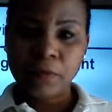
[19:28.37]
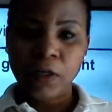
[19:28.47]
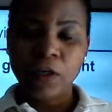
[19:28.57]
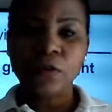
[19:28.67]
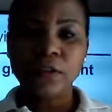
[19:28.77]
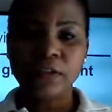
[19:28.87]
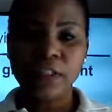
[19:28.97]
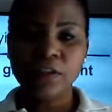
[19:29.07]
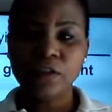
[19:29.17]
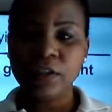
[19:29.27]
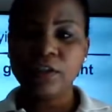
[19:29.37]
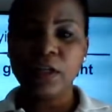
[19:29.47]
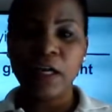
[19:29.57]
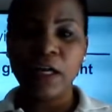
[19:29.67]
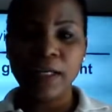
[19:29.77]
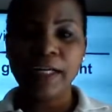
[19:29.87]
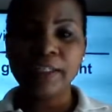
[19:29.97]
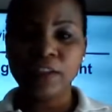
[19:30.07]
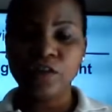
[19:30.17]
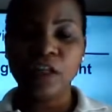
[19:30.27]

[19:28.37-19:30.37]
So the online teaching,